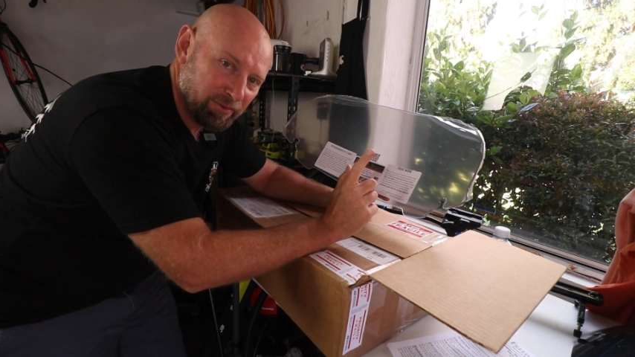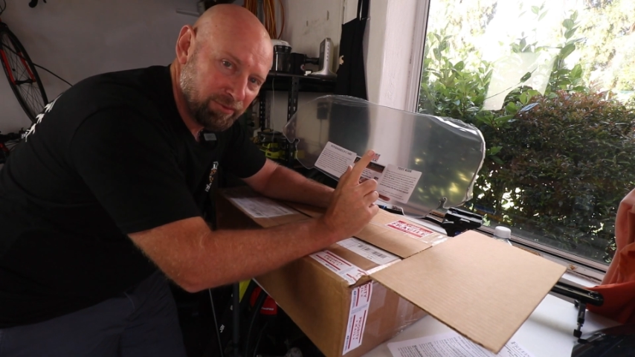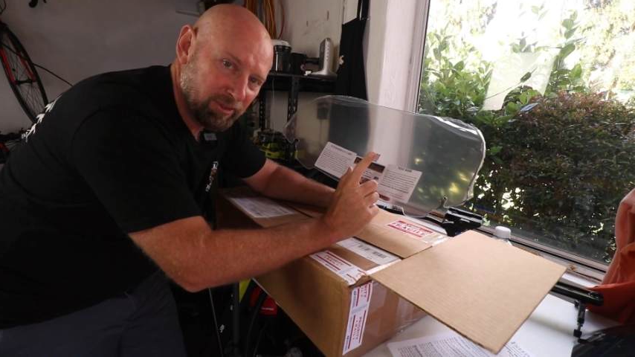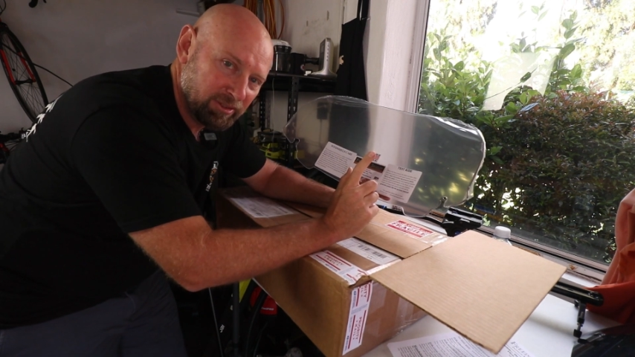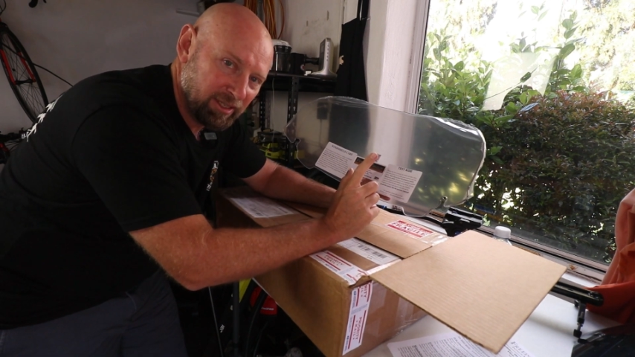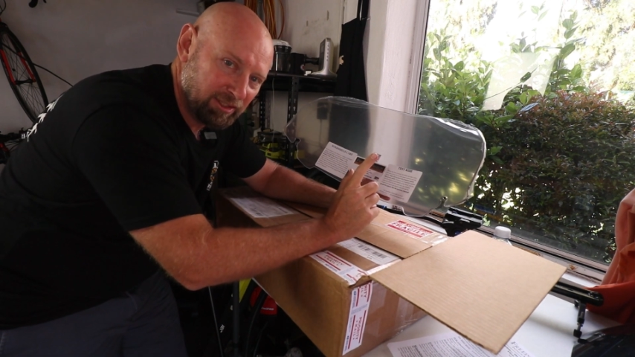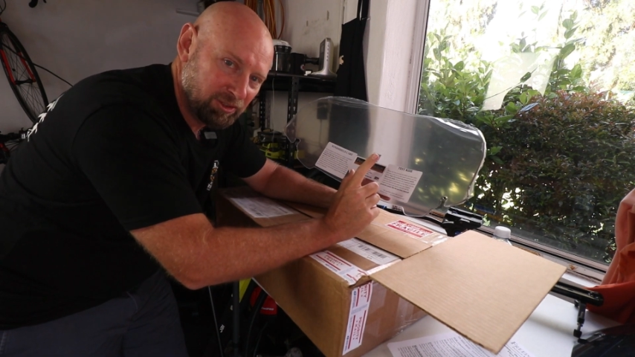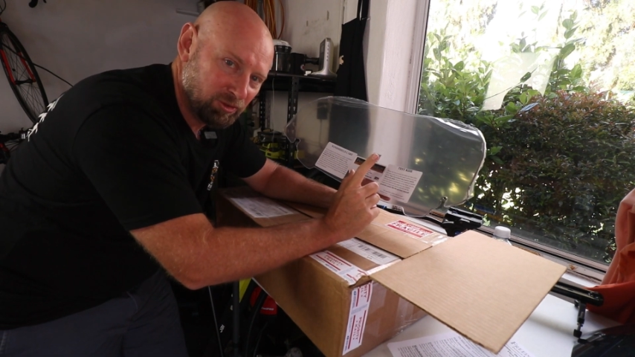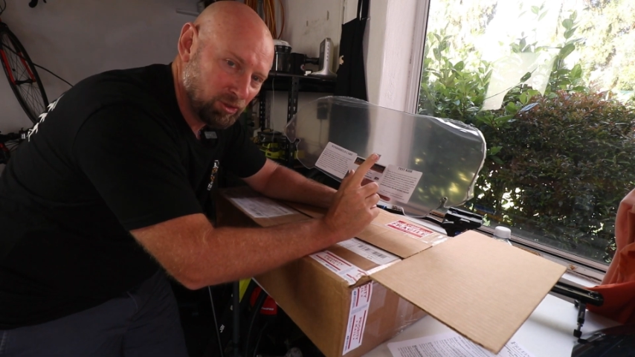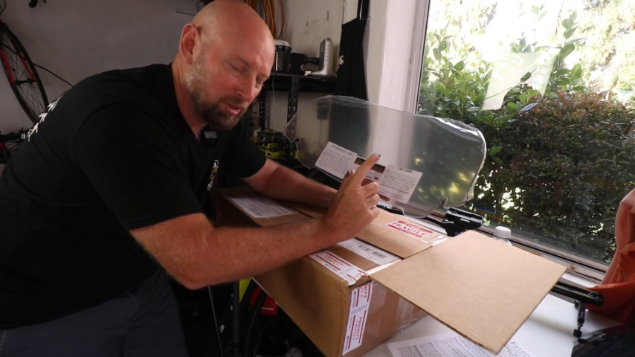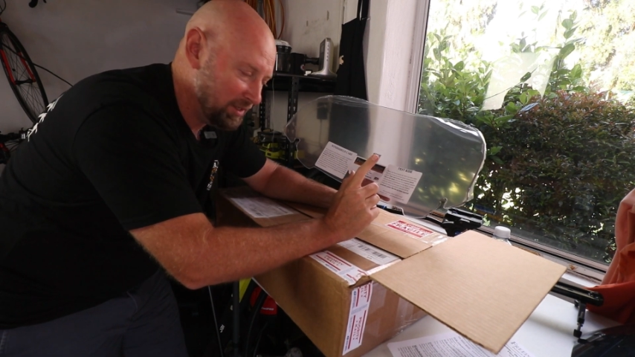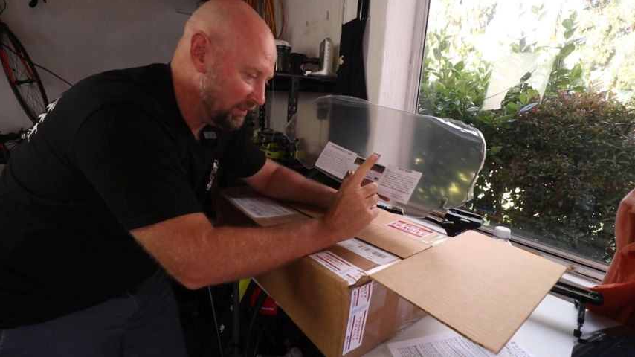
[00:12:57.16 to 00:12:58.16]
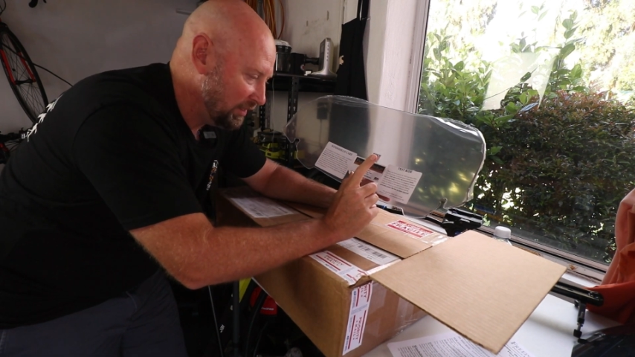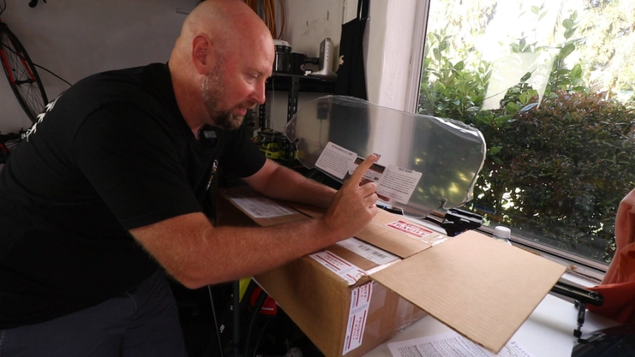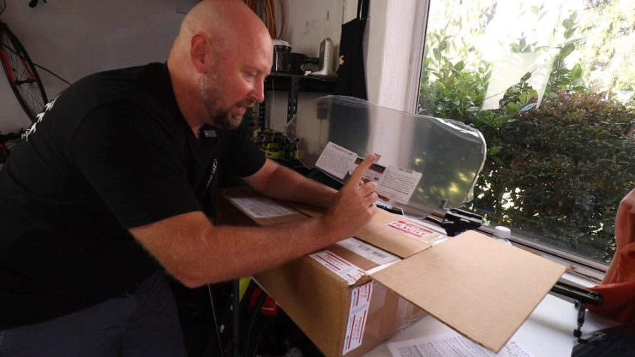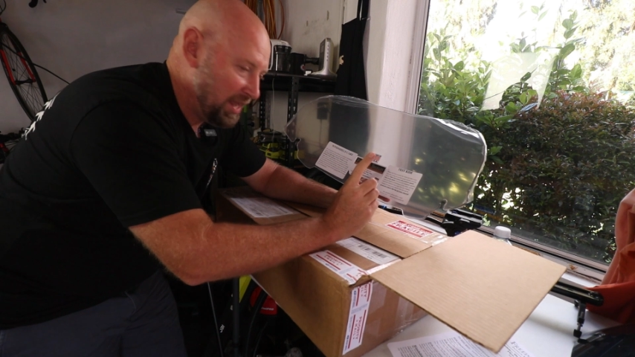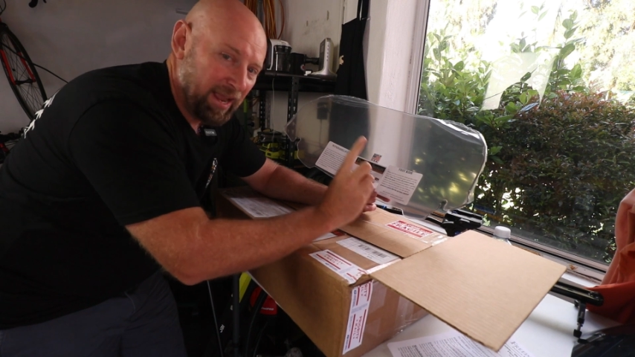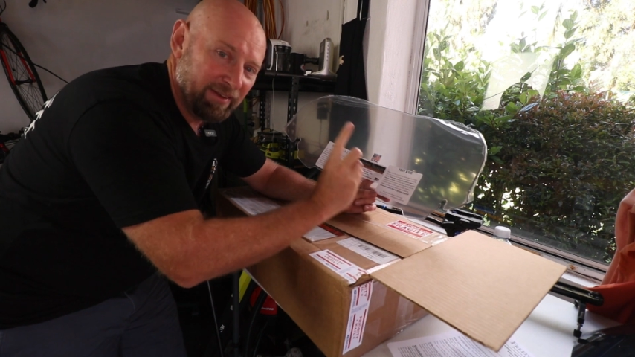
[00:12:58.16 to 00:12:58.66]
it for a test ride.
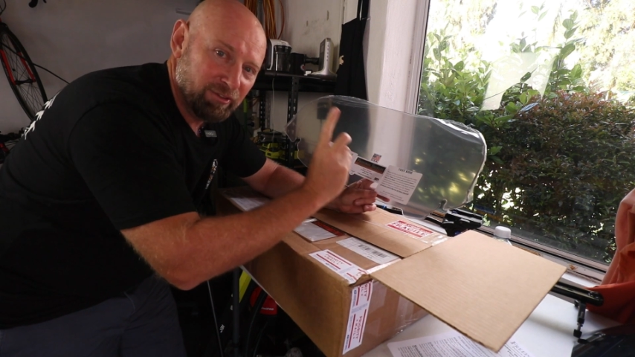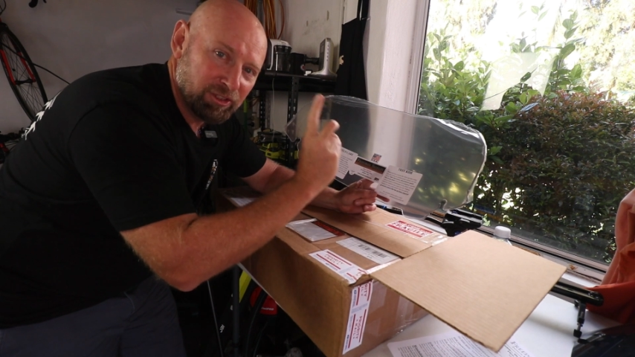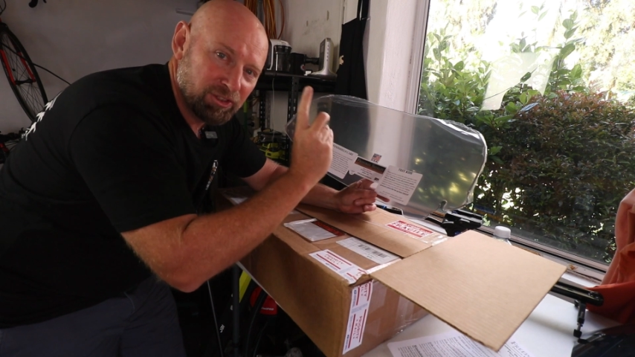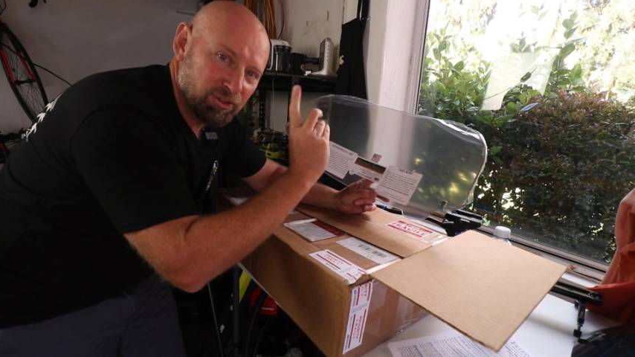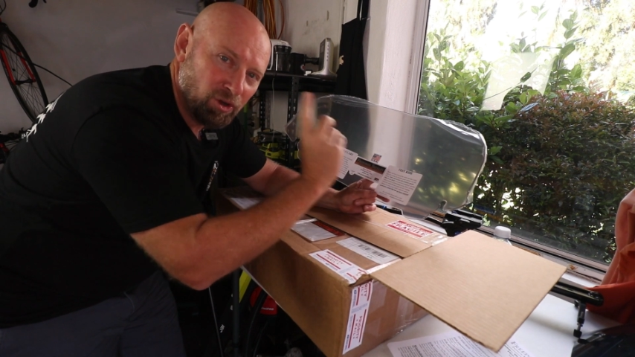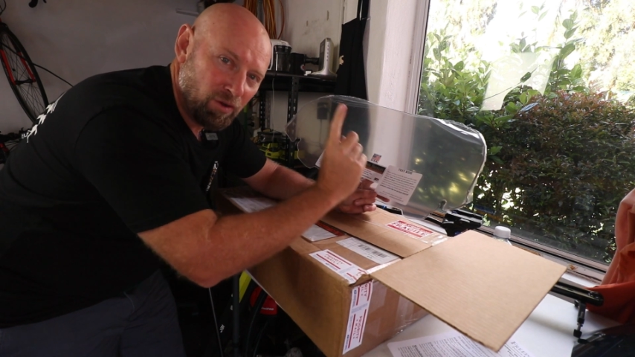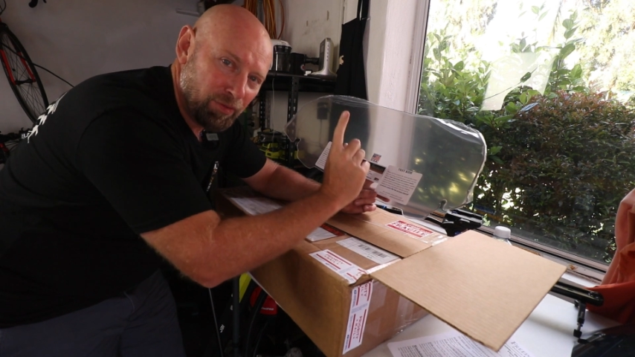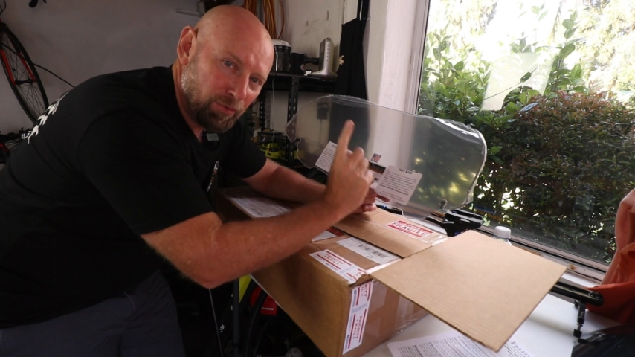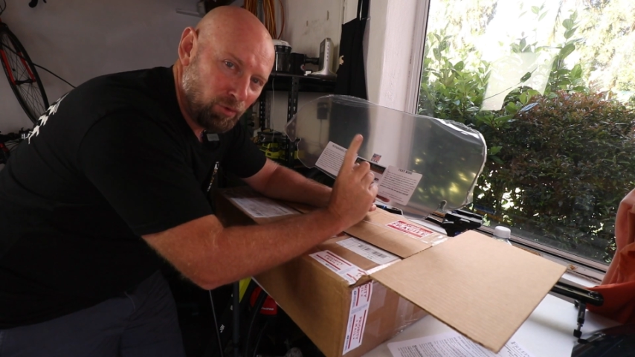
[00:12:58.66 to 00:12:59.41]
If it's not